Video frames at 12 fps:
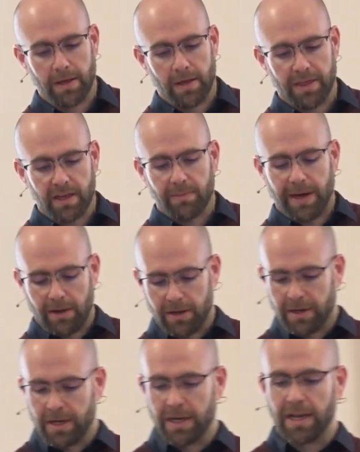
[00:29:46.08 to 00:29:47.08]
Think
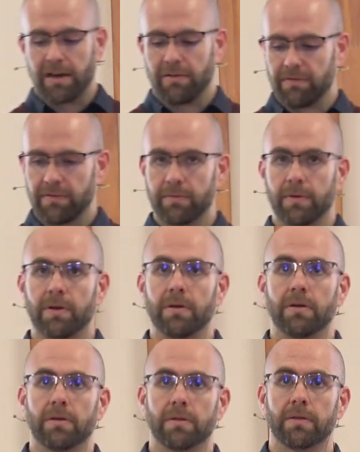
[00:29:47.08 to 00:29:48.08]
about love.
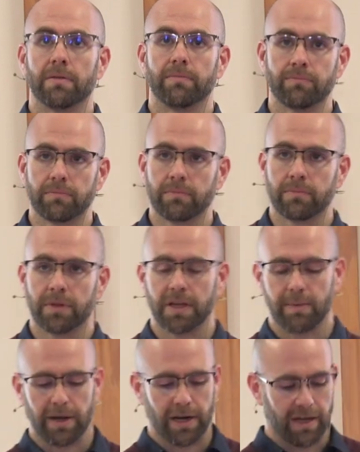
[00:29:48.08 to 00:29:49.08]
Think
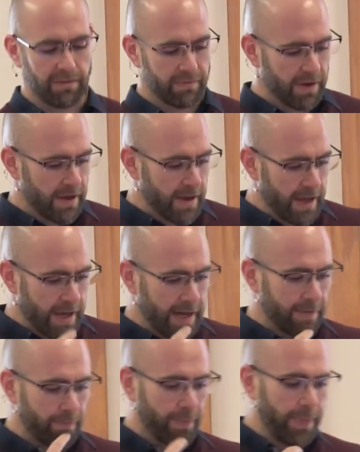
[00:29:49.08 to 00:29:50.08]
about love.
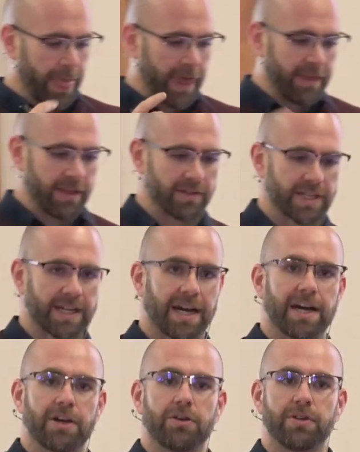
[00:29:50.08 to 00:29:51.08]
There's a
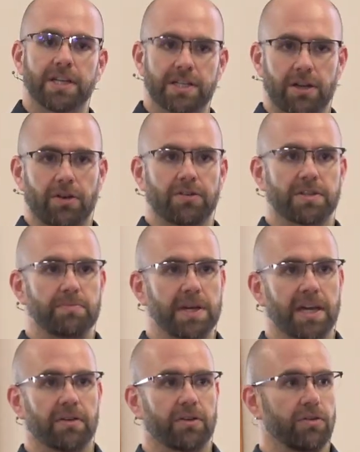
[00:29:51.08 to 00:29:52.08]
guy who does a lot of
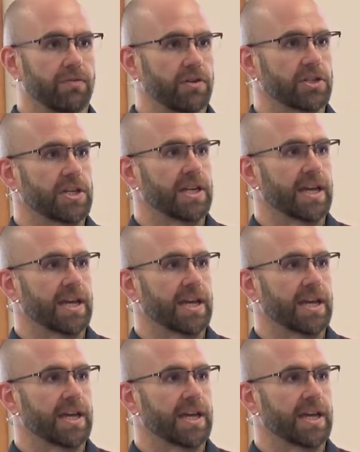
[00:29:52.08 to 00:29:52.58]
speaking on university